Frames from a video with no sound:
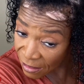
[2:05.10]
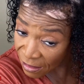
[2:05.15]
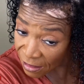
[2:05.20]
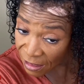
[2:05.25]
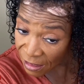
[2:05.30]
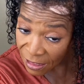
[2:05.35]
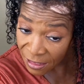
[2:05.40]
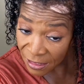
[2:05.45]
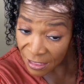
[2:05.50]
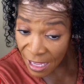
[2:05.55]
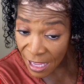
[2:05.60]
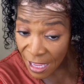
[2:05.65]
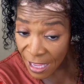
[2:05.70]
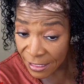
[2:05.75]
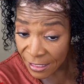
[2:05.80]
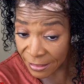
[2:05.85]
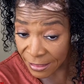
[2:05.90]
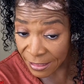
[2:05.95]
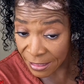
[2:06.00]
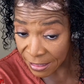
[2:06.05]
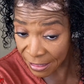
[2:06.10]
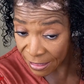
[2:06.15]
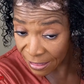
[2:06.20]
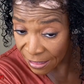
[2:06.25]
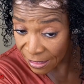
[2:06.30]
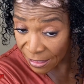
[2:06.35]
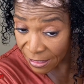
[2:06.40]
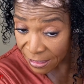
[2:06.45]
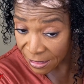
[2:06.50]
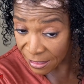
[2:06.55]
a lot
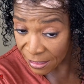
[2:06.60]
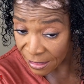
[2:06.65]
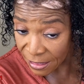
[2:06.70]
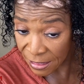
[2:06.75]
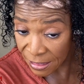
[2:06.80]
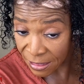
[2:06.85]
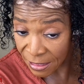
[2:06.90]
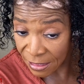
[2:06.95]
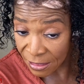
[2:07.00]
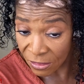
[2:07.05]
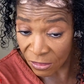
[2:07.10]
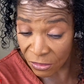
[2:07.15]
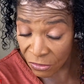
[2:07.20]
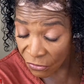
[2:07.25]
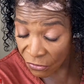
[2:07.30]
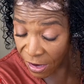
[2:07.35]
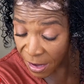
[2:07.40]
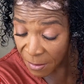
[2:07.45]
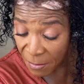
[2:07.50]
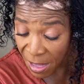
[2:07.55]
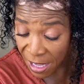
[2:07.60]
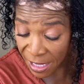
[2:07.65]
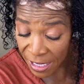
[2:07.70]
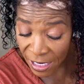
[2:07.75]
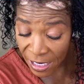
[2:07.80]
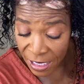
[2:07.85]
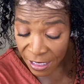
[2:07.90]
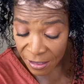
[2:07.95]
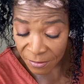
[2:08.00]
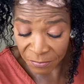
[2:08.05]
to dry my
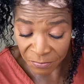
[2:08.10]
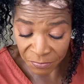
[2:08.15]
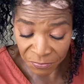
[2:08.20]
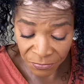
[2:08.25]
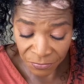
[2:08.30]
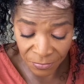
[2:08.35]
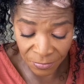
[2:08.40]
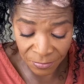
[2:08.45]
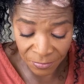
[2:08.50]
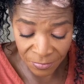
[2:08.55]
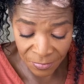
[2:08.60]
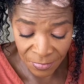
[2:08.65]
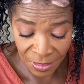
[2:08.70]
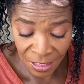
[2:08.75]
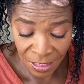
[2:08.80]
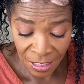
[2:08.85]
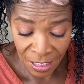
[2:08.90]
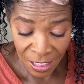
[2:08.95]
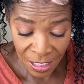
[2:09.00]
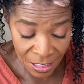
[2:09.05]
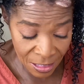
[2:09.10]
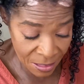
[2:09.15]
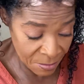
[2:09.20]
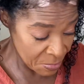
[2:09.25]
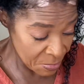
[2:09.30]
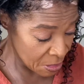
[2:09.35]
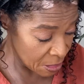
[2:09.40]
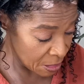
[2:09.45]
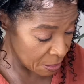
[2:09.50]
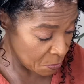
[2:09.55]
hair, and let
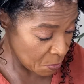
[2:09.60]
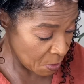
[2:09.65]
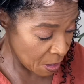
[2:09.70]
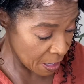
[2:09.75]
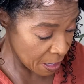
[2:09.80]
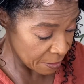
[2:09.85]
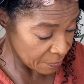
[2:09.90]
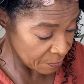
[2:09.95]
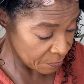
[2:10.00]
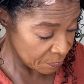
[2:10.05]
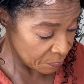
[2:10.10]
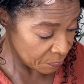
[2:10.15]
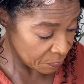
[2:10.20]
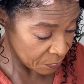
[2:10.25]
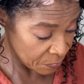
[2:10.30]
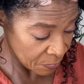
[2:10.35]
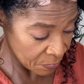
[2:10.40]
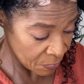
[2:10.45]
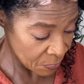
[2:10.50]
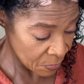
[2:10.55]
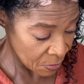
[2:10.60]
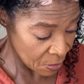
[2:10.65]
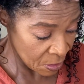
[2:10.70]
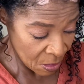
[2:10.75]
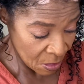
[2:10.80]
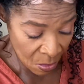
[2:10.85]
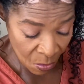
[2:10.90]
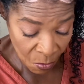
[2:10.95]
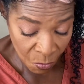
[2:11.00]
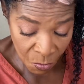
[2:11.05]
me tell you why.
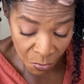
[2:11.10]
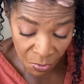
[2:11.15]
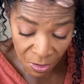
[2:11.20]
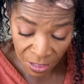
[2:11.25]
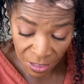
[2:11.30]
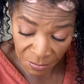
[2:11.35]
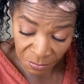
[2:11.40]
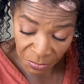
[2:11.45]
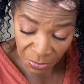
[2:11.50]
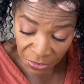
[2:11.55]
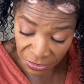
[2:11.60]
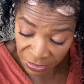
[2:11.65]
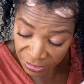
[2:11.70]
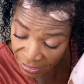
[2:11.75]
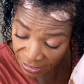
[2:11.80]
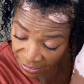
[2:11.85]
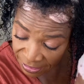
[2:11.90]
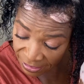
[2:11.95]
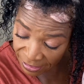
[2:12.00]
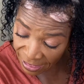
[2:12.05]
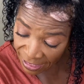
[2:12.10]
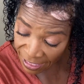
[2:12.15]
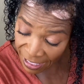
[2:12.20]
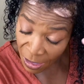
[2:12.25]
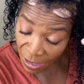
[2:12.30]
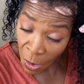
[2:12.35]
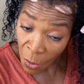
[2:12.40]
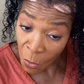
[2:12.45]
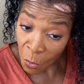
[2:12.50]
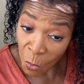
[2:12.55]
One person
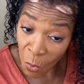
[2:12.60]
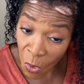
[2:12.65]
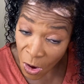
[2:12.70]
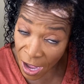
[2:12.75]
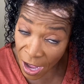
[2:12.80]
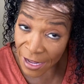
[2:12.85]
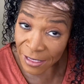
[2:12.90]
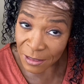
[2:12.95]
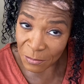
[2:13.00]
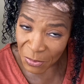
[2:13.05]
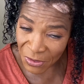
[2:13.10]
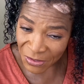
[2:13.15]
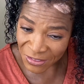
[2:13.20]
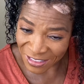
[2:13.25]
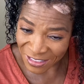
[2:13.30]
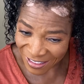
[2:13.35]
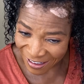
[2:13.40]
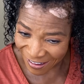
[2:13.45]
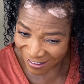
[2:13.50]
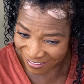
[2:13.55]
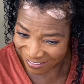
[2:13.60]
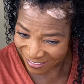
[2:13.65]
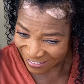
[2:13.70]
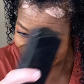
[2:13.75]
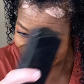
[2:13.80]
said, one person, oh,